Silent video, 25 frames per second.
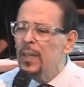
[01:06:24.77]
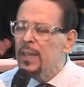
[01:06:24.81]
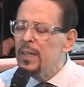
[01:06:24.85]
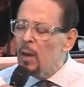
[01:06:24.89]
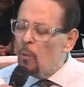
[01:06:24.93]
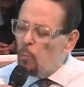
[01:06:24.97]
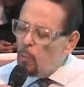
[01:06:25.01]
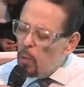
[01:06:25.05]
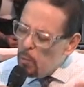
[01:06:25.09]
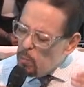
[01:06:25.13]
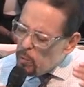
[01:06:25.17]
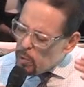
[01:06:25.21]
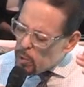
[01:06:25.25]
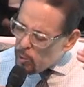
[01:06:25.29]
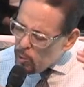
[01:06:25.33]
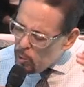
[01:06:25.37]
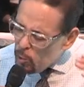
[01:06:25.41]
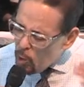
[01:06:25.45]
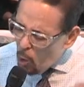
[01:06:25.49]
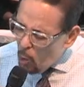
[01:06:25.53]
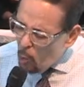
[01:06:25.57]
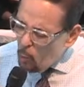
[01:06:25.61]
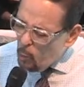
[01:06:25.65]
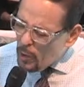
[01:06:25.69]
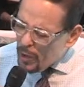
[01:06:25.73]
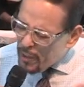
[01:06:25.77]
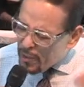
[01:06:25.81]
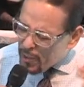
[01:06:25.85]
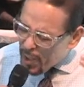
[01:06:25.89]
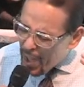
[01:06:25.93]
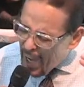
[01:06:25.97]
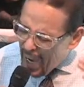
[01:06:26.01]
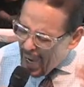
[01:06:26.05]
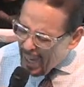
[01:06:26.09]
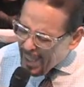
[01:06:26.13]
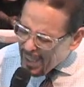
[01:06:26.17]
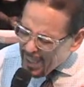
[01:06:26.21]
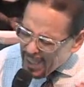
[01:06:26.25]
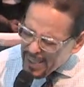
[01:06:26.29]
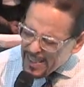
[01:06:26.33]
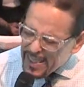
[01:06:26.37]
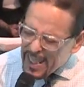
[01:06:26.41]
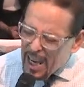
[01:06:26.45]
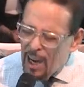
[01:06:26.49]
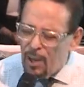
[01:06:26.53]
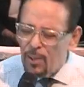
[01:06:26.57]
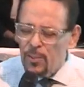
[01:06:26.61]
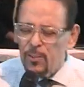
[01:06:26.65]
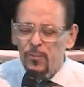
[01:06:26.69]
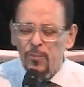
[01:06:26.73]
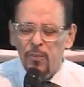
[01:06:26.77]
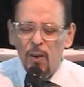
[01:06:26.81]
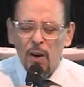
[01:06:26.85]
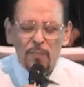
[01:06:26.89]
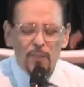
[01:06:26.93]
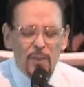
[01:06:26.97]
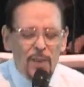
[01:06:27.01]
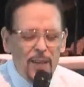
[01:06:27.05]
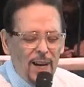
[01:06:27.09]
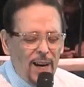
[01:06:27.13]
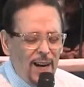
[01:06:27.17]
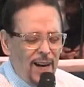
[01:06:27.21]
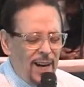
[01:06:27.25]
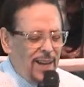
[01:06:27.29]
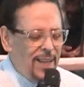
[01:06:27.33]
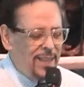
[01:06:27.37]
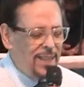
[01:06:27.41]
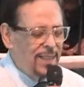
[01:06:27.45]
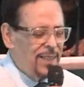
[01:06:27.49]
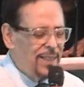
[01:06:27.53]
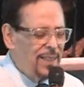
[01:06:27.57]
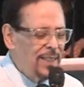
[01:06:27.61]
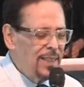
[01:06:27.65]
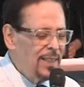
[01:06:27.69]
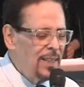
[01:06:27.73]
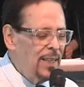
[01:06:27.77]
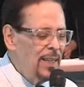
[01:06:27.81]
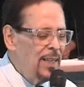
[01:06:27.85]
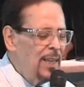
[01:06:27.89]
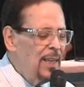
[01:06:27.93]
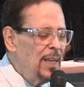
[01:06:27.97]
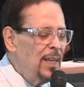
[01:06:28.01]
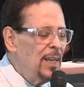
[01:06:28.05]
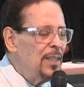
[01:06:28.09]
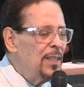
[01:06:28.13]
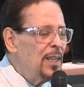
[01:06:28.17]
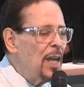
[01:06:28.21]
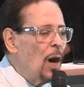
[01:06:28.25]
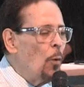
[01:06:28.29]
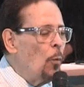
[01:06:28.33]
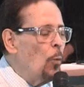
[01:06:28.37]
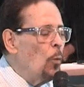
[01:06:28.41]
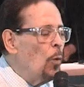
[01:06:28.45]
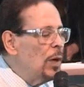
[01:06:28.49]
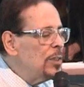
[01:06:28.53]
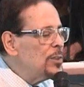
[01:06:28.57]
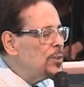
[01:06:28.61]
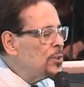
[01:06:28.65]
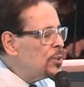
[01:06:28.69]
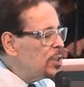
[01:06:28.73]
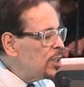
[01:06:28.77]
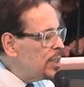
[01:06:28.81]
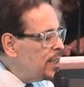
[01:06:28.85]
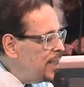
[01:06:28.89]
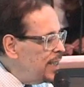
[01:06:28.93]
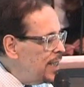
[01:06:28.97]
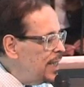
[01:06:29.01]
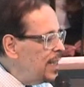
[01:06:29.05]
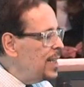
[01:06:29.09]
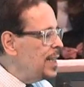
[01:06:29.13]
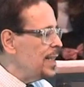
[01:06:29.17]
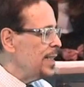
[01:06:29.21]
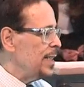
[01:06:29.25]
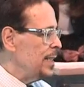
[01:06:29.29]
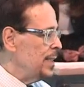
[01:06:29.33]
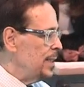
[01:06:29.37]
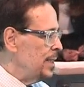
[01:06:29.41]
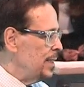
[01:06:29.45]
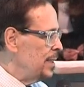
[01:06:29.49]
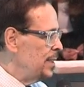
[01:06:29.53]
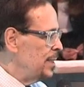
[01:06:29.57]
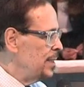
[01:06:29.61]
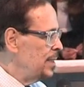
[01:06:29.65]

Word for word: that we would know without a doubt, Father God, that once again,